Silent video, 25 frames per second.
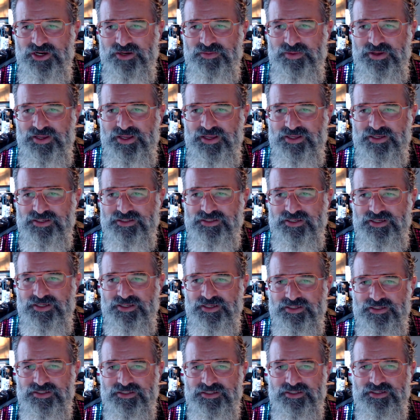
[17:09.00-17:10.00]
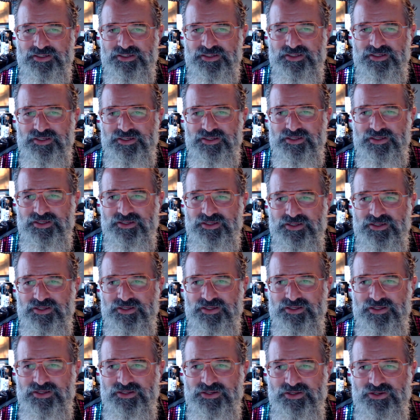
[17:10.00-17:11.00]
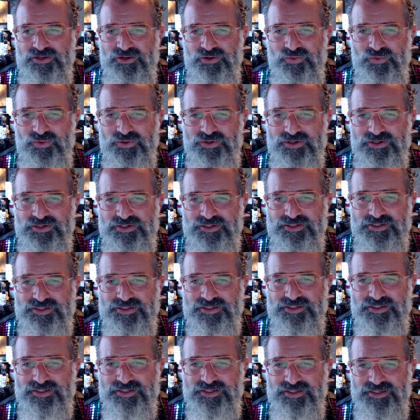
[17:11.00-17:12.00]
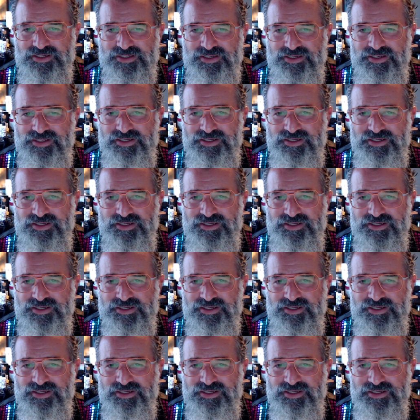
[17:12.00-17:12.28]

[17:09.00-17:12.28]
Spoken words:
shared my essays. No words